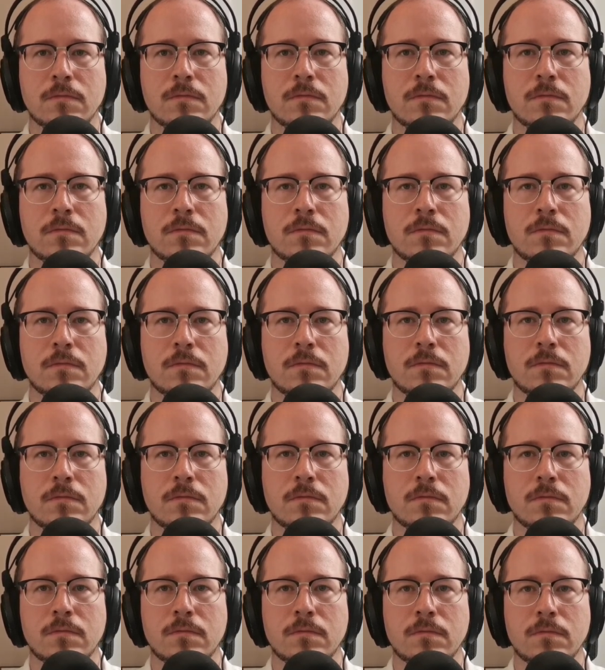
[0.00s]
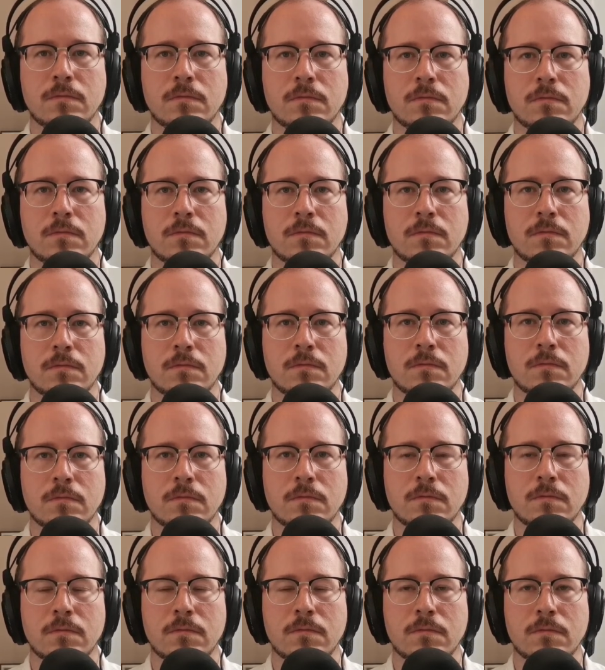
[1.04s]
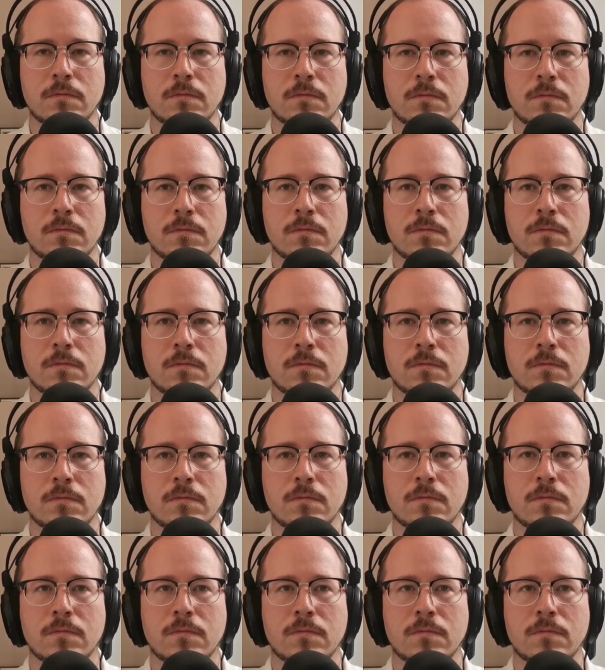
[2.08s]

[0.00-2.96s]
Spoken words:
[no speech]